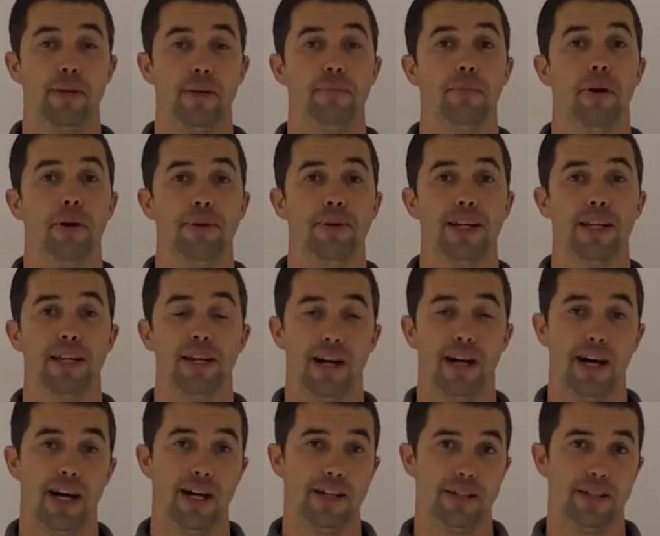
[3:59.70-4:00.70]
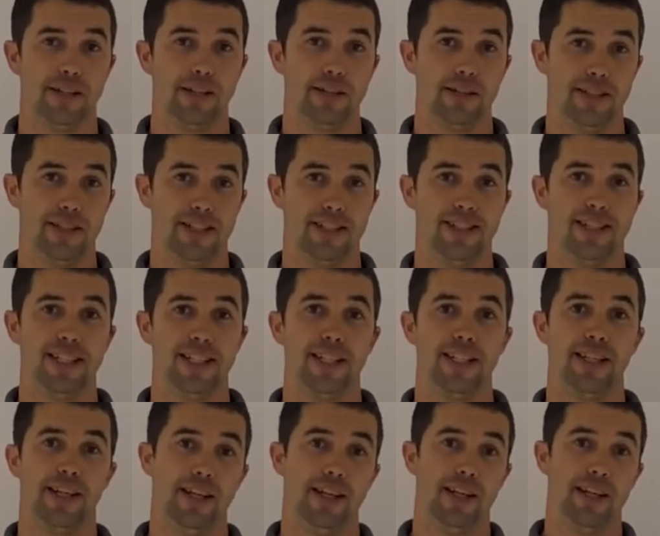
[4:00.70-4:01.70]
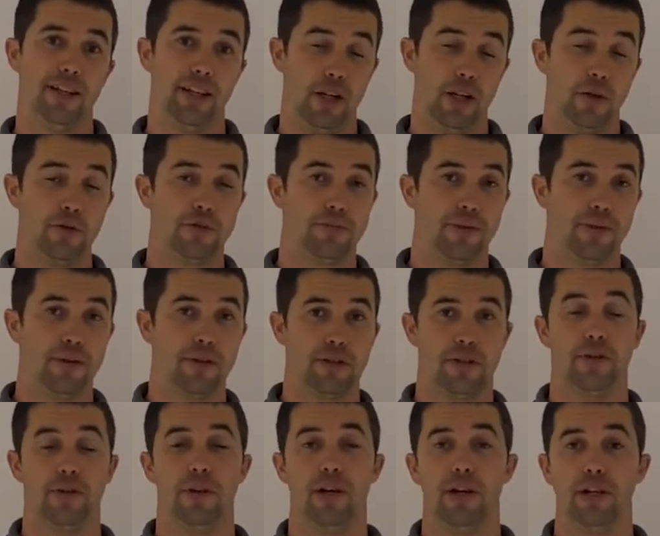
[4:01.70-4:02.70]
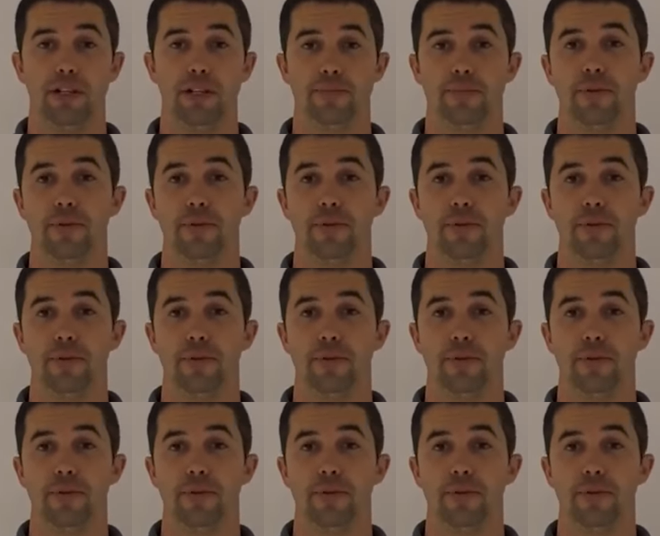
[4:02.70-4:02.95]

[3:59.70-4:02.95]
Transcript: that might make it harder to see the low spots or high